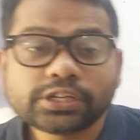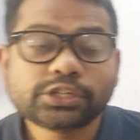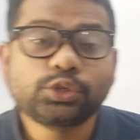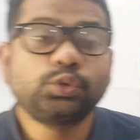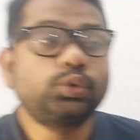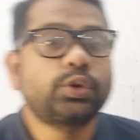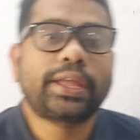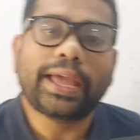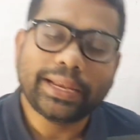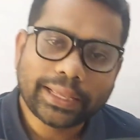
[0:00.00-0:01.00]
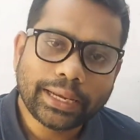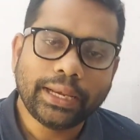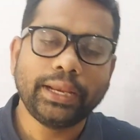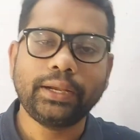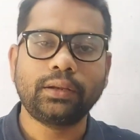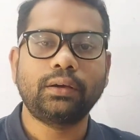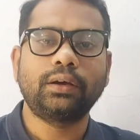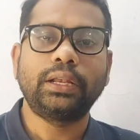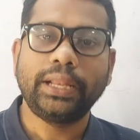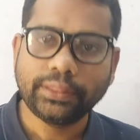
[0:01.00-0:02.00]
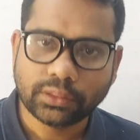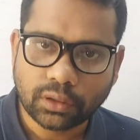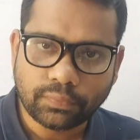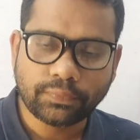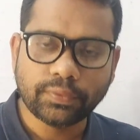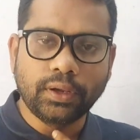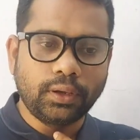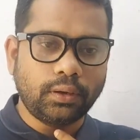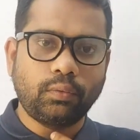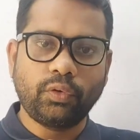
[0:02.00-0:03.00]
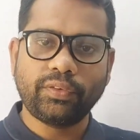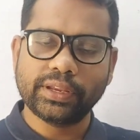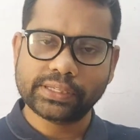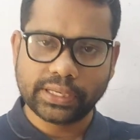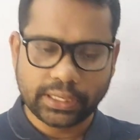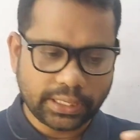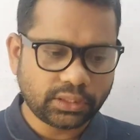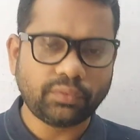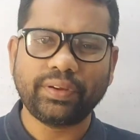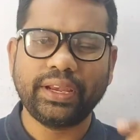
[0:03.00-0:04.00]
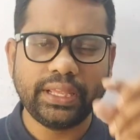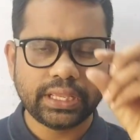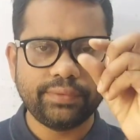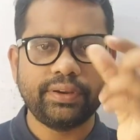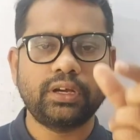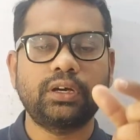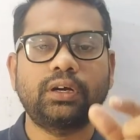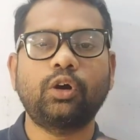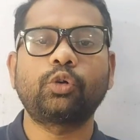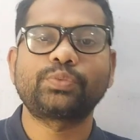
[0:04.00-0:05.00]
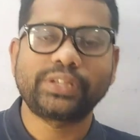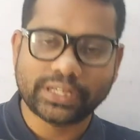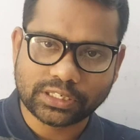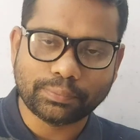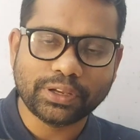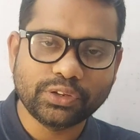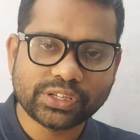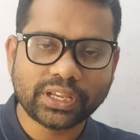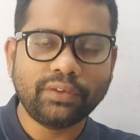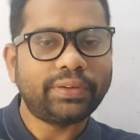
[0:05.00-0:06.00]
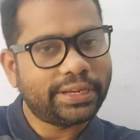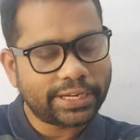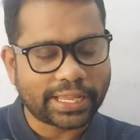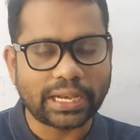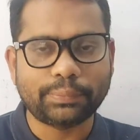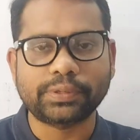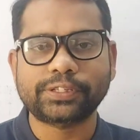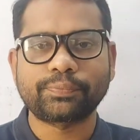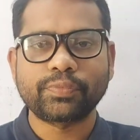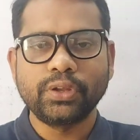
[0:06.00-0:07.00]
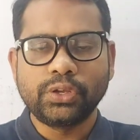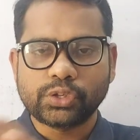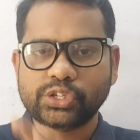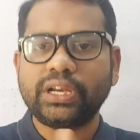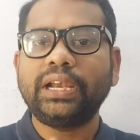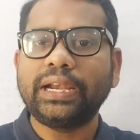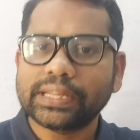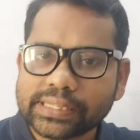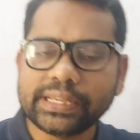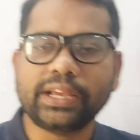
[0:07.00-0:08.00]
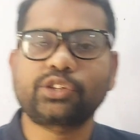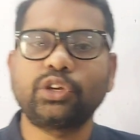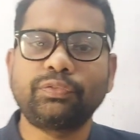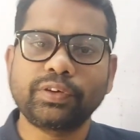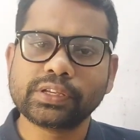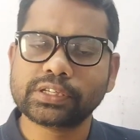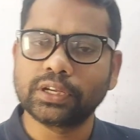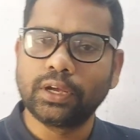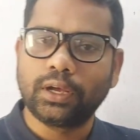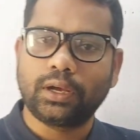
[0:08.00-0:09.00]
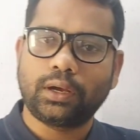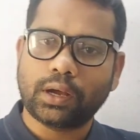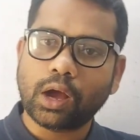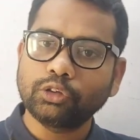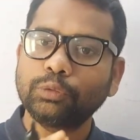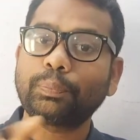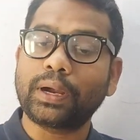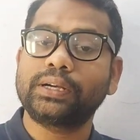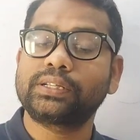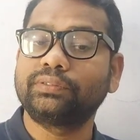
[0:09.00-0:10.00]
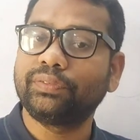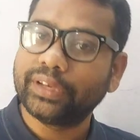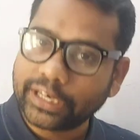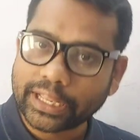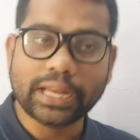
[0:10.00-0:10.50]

us to calculate length of length of any given object by using a vernier calipers. So children, let us see actually first how the parts of the vernier